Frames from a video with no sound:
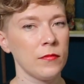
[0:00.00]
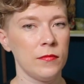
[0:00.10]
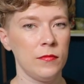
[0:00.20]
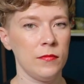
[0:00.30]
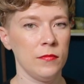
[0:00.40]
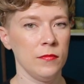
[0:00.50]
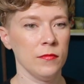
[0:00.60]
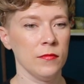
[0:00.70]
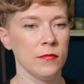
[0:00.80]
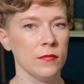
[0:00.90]

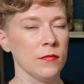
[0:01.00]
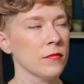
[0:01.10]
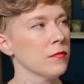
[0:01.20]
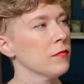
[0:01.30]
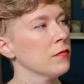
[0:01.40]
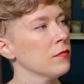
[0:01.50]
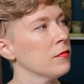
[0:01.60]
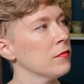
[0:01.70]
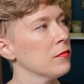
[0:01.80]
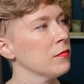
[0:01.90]

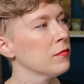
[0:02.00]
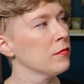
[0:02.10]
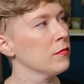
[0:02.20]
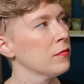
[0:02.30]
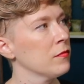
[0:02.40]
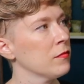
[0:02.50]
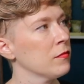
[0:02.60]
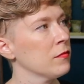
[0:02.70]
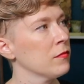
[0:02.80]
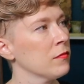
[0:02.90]

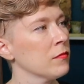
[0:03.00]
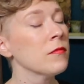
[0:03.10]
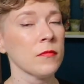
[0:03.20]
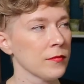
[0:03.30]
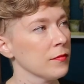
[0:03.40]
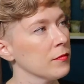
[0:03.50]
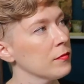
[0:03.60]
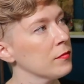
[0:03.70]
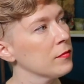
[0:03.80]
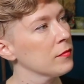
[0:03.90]

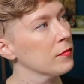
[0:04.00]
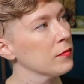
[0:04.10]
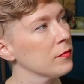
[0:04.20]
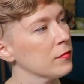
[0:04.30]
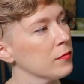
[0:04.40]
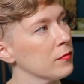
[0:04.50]
The person shown says nothing.